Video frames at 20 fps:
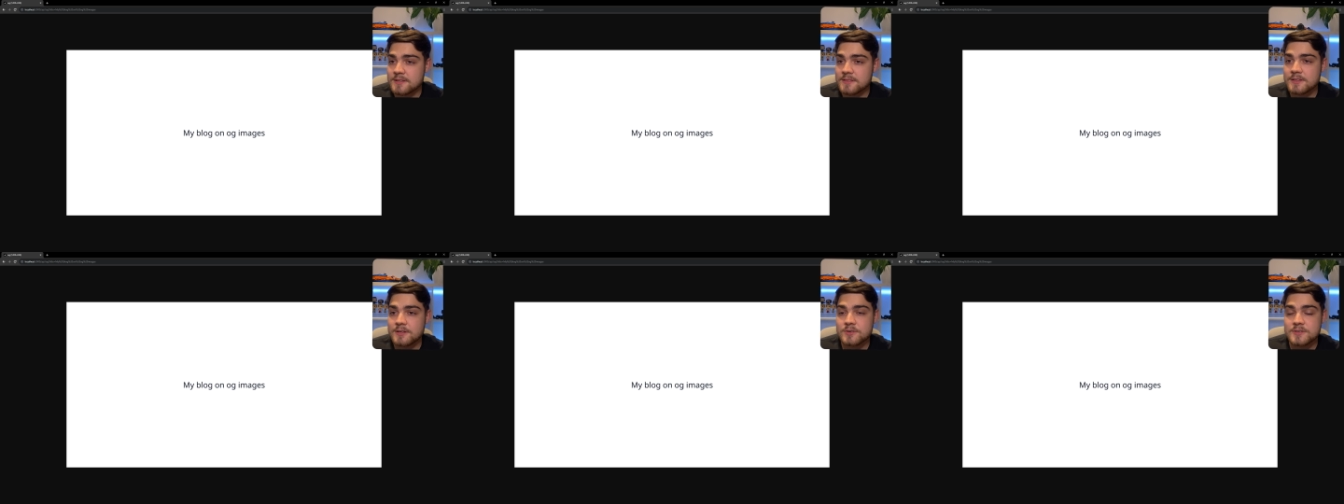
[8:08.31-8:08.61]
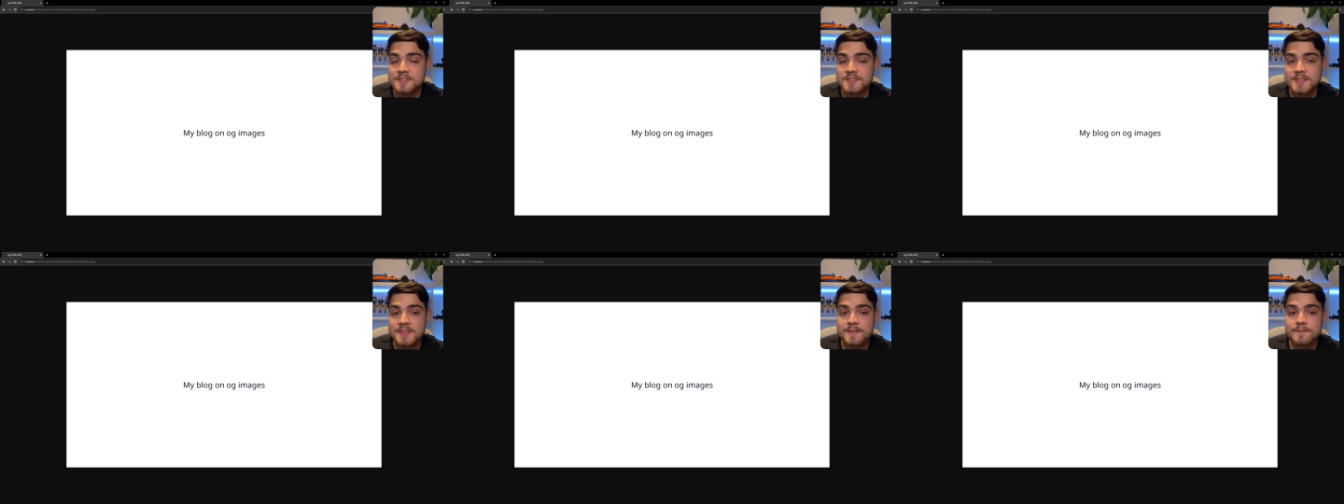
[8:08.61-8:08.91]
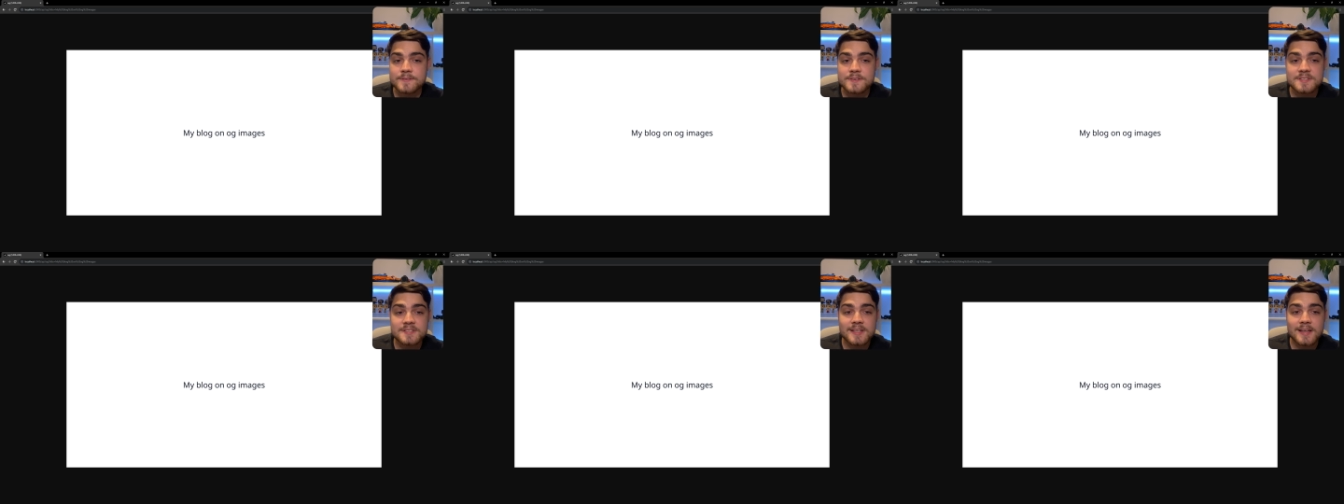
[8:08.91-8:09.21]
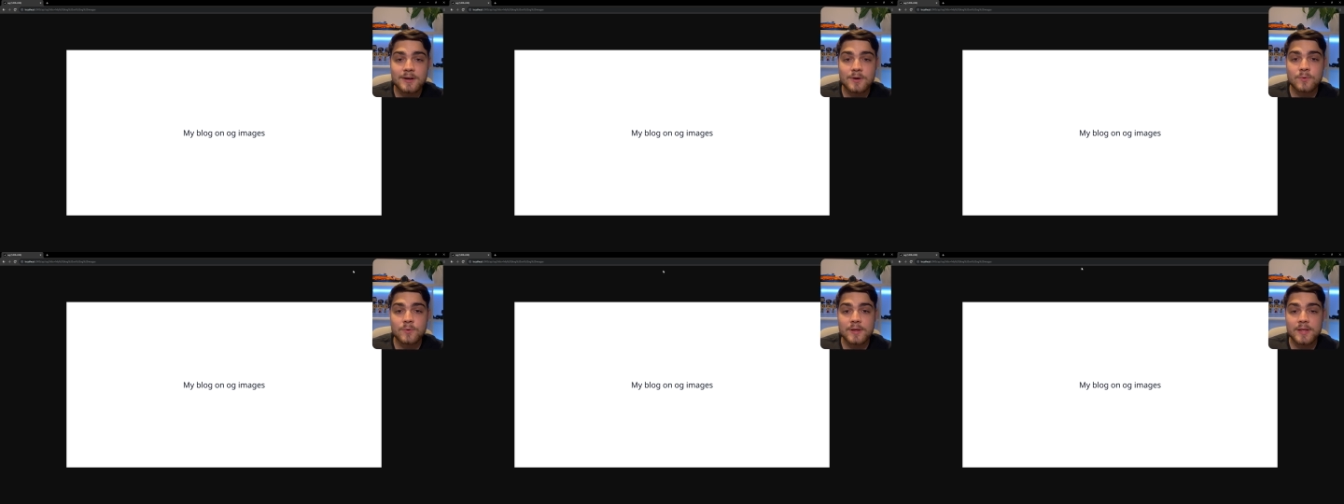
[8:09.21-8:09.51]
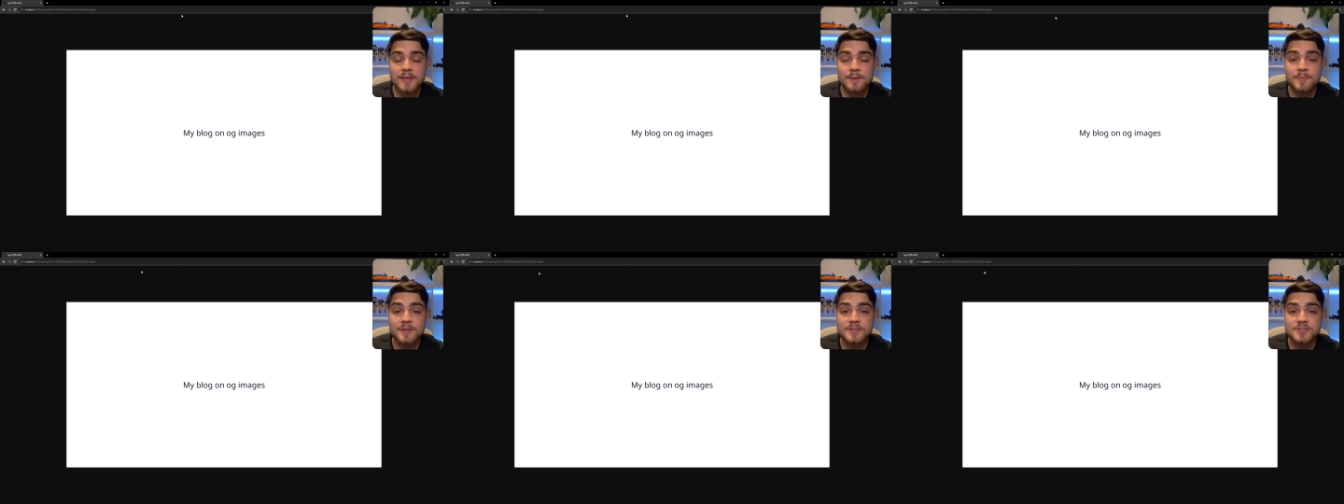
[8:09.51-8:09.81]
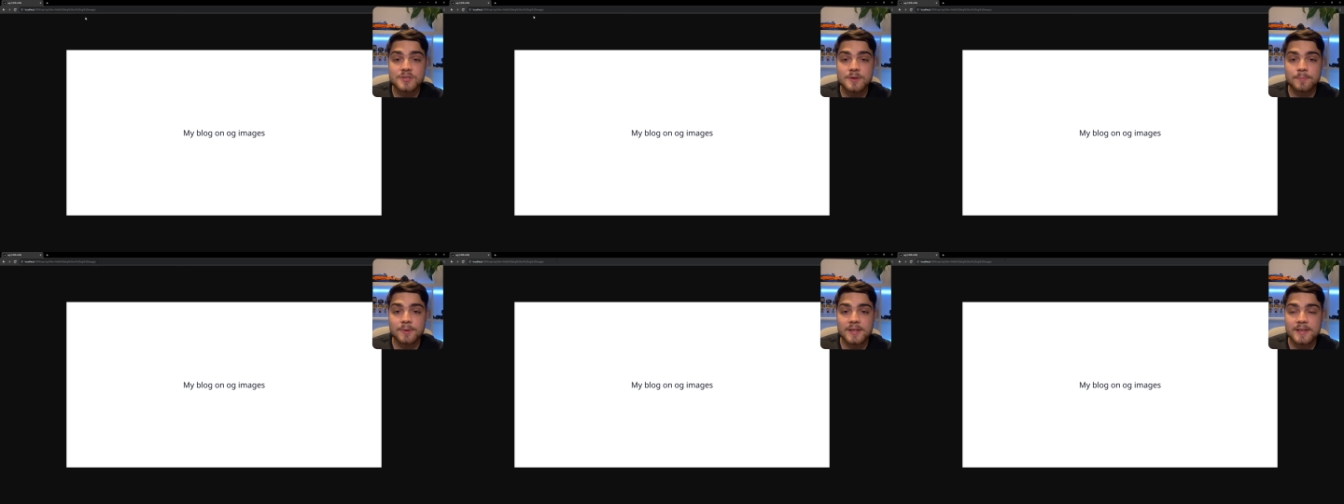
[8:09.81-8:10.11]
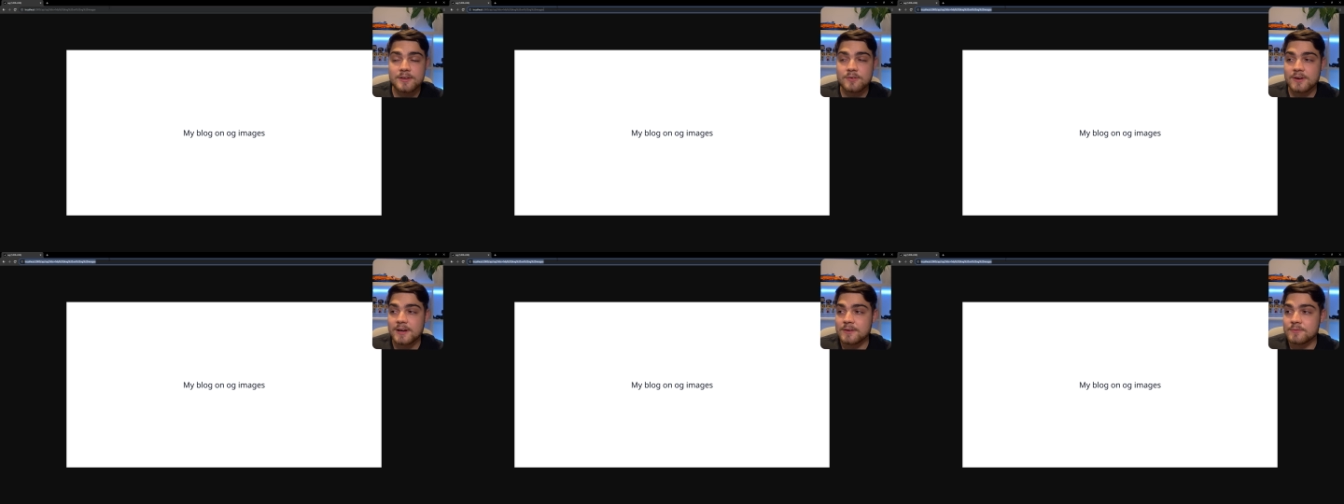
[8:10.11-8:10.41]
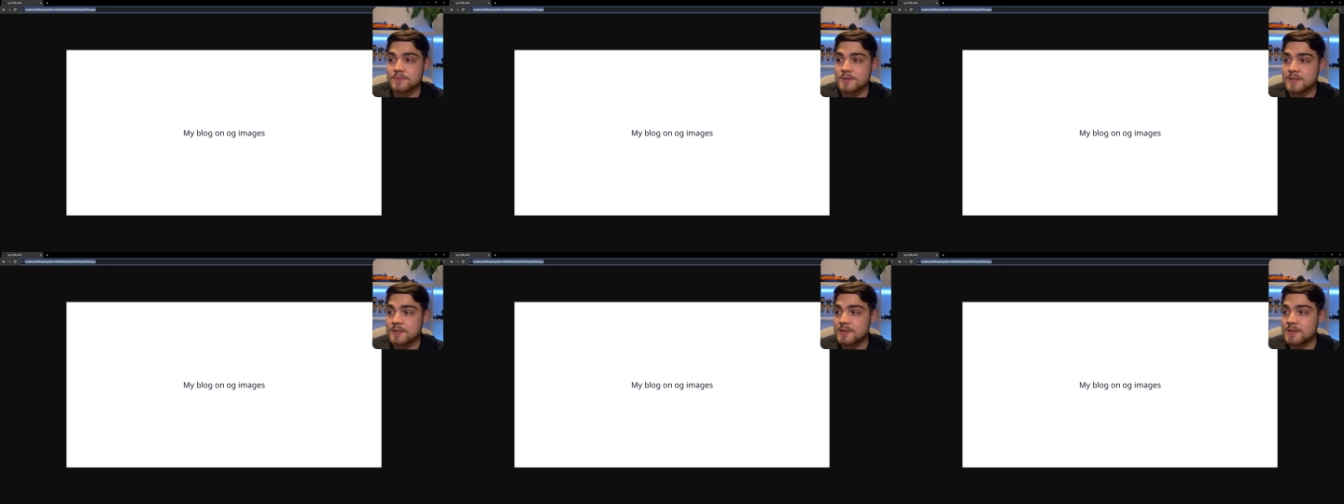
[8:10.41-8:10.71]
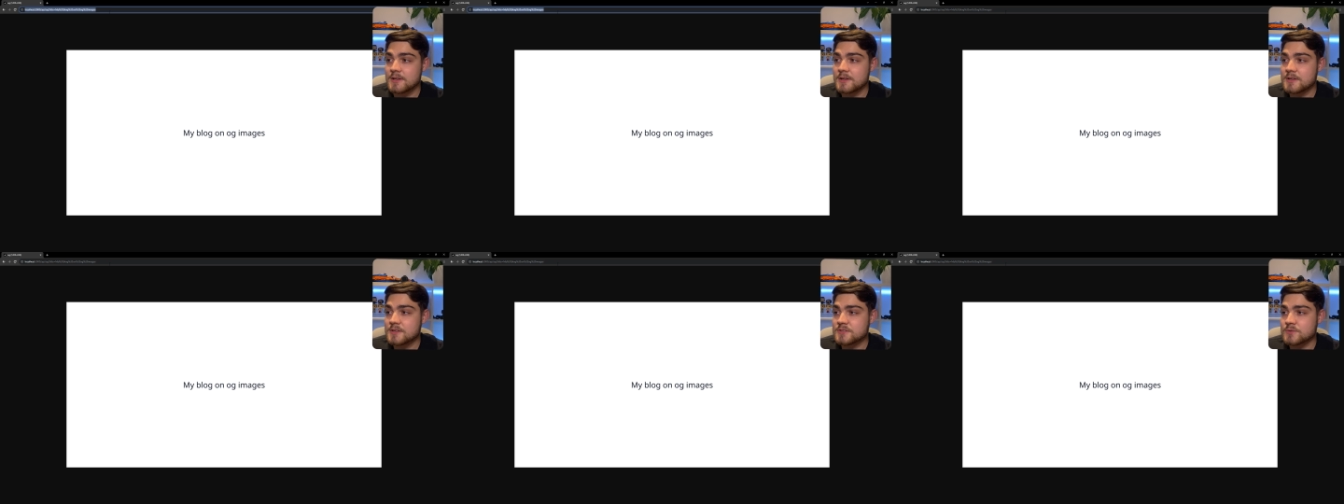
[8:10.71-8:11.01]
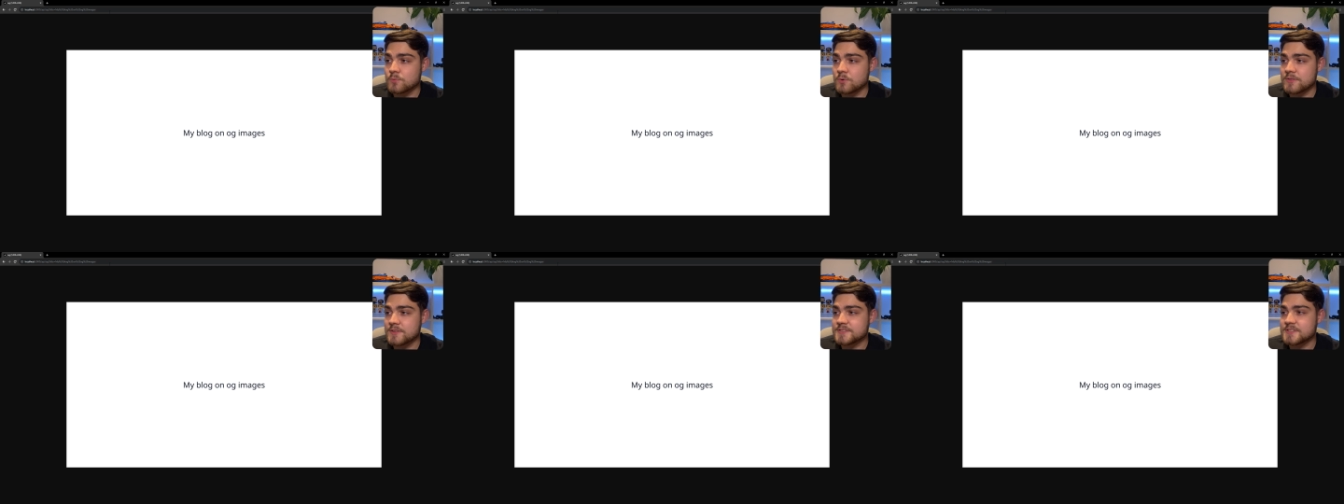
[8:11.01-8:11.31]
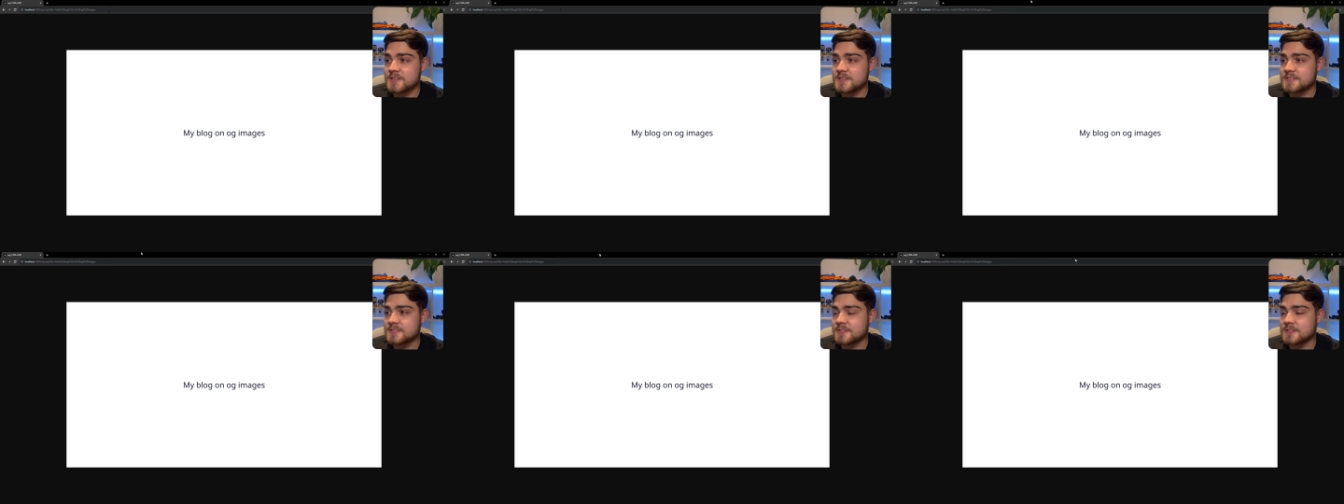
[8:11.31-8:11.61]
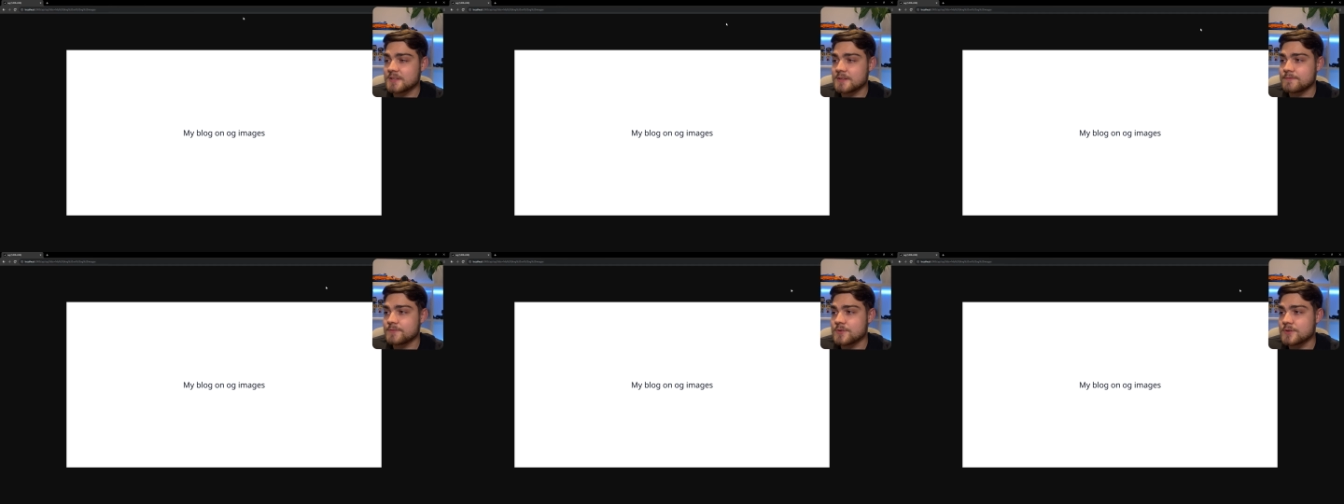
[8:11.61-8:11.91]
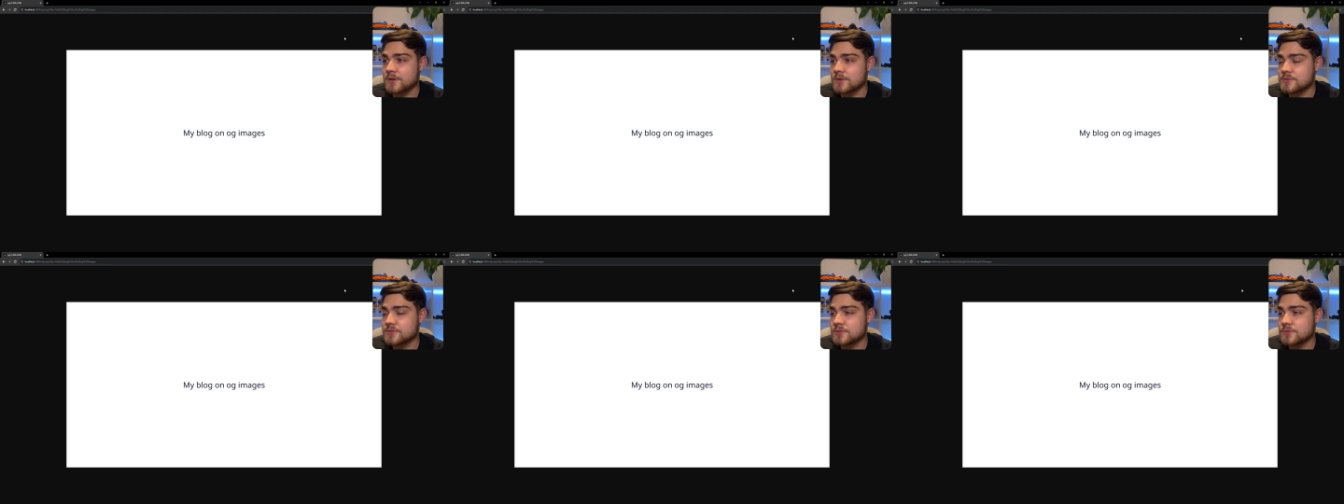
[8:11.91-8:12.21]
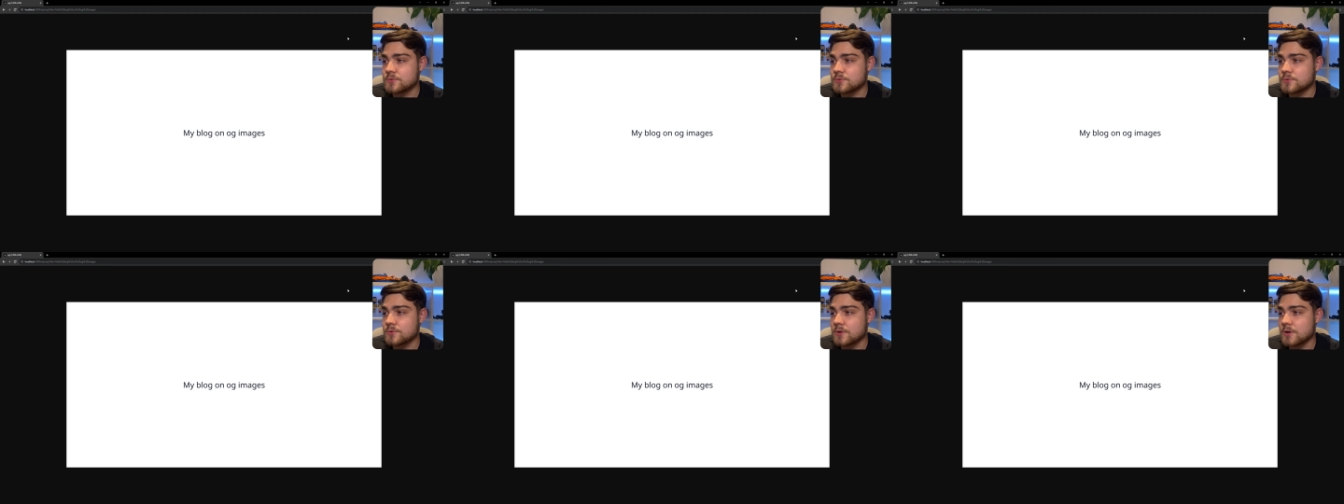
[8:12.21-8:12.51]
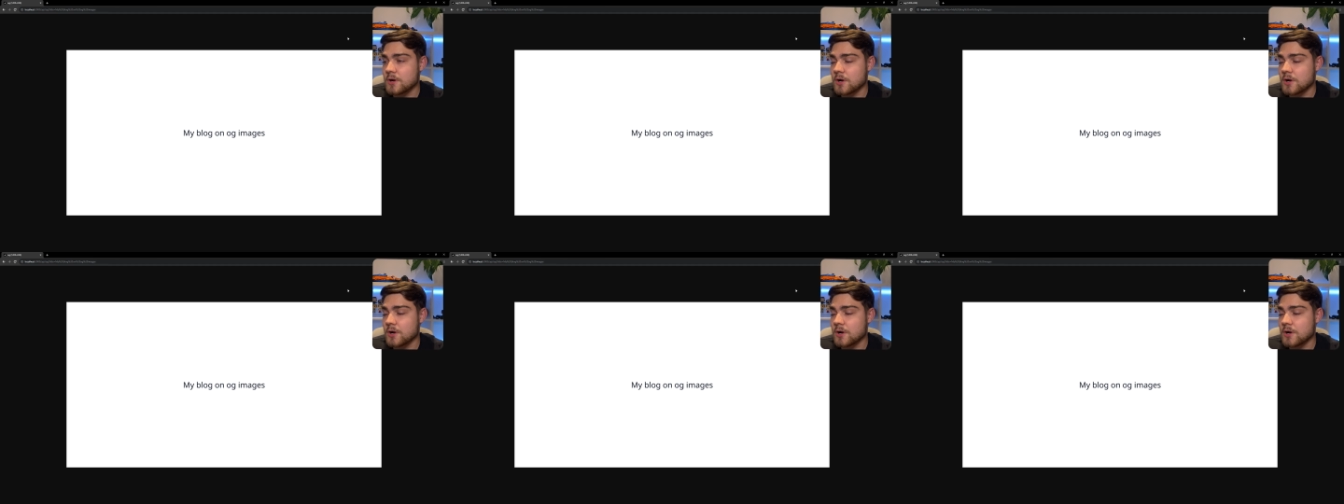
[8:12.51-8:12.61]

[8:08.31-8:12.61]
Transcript: there is the Vercel Image Playground. So what this is, if you go to